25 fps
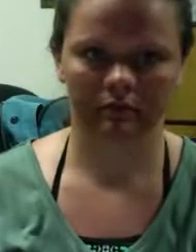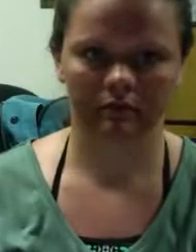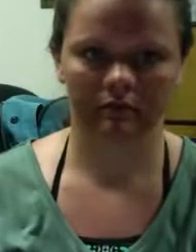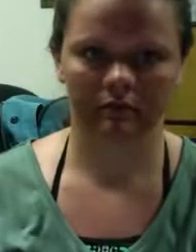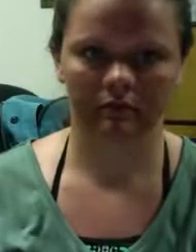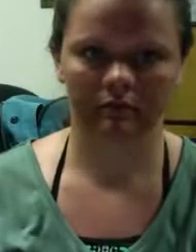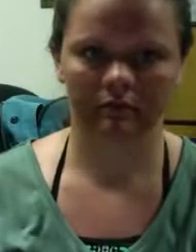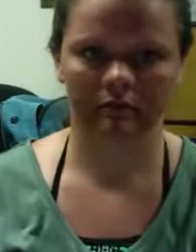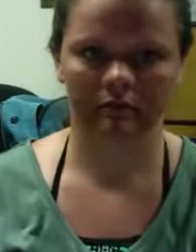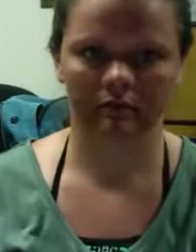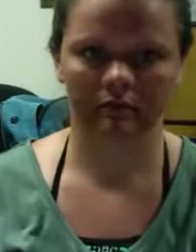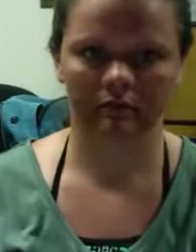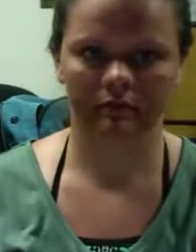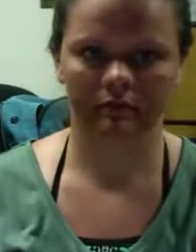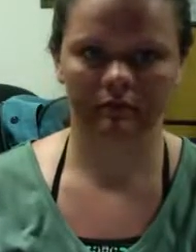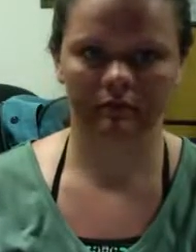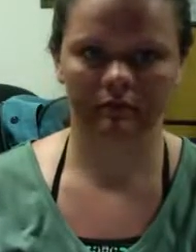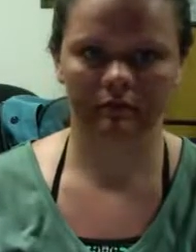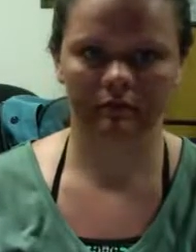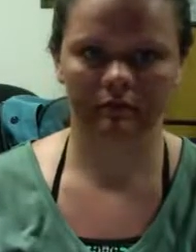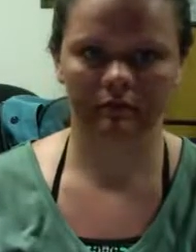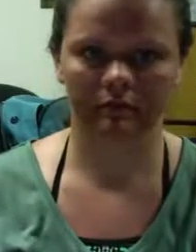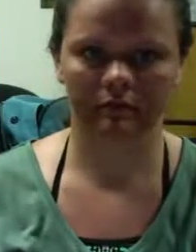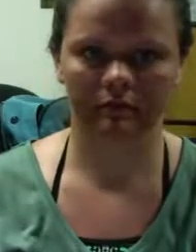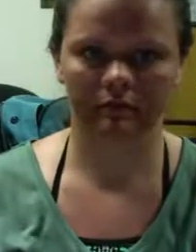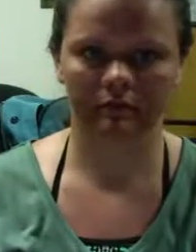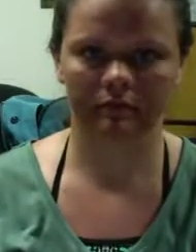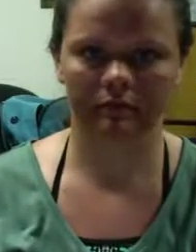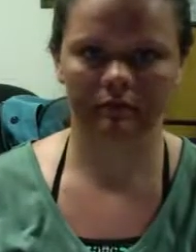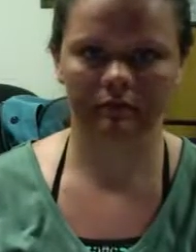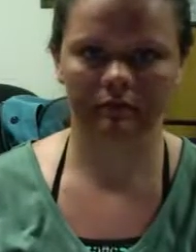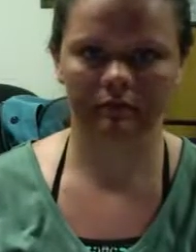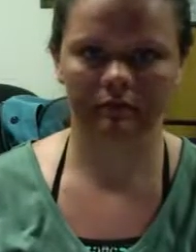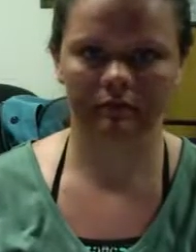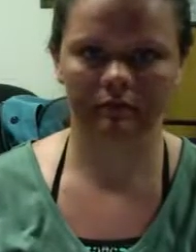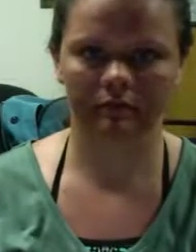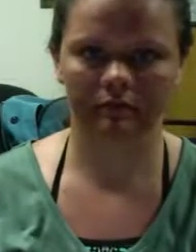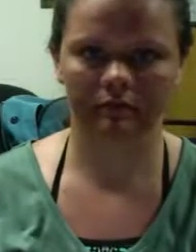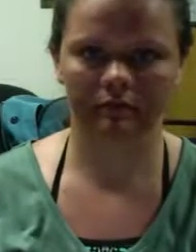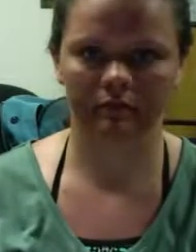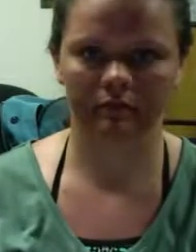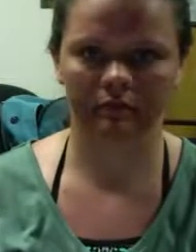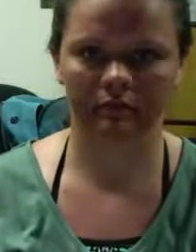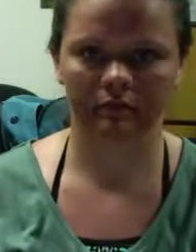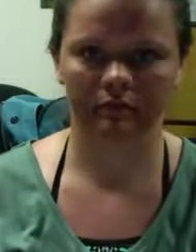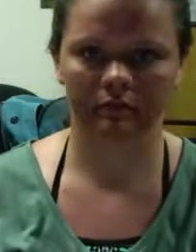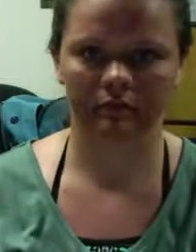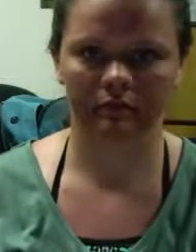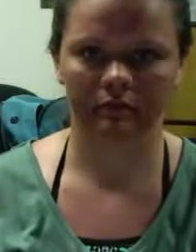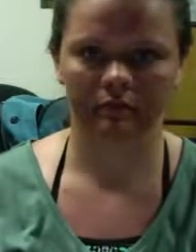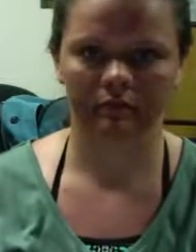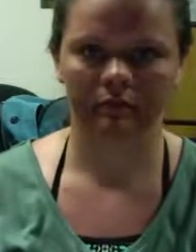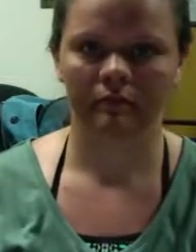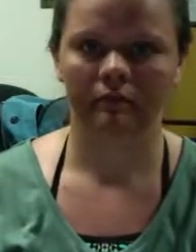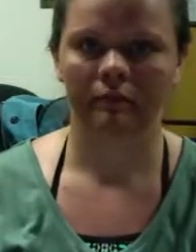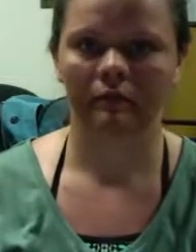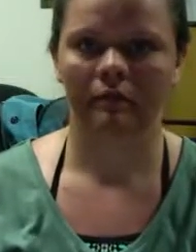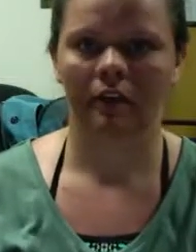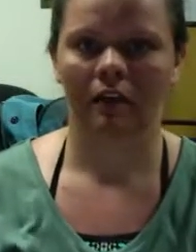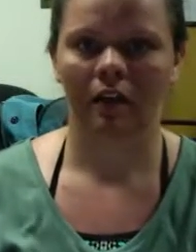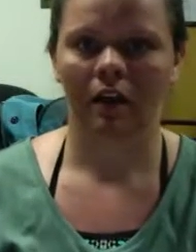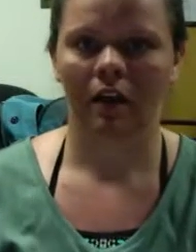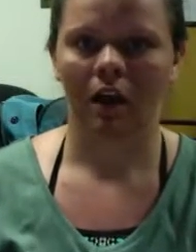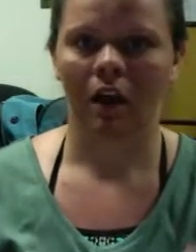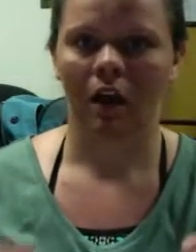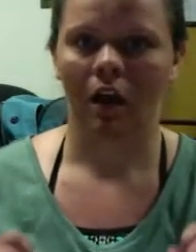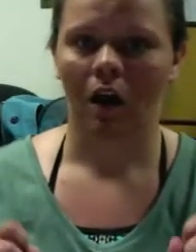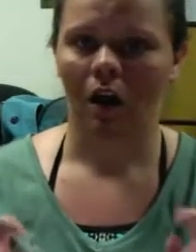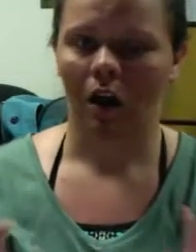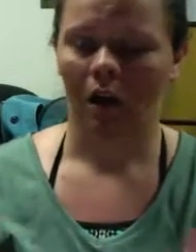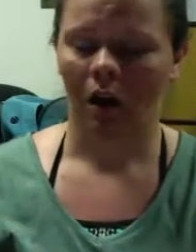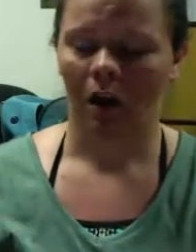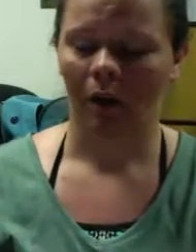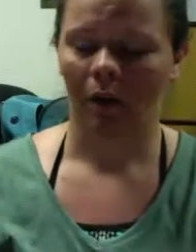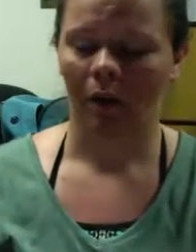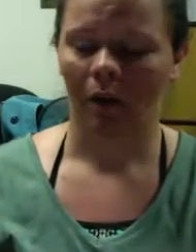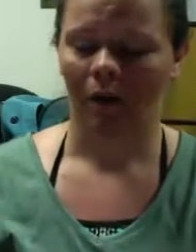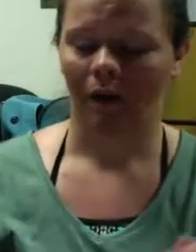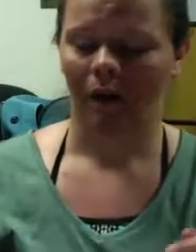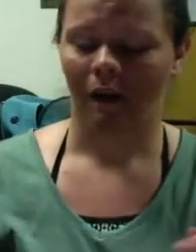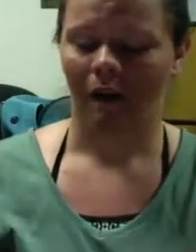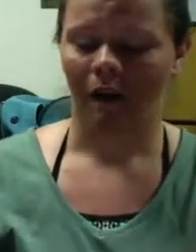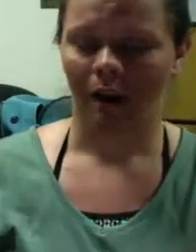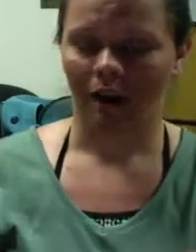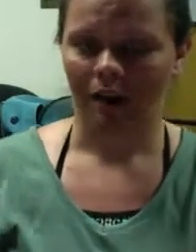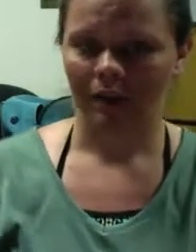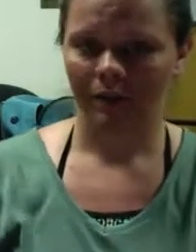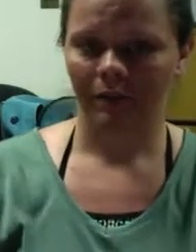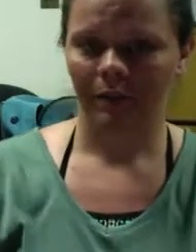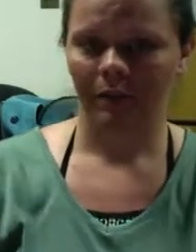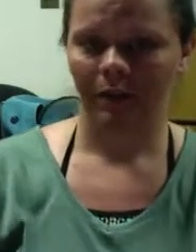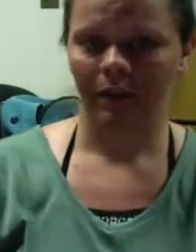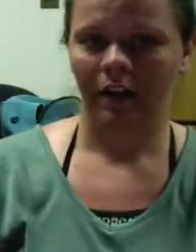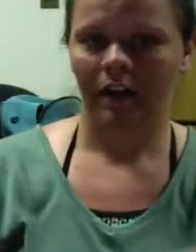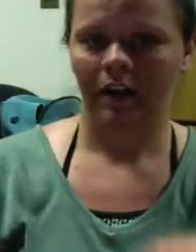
also going to talk about problems that both sides had right now.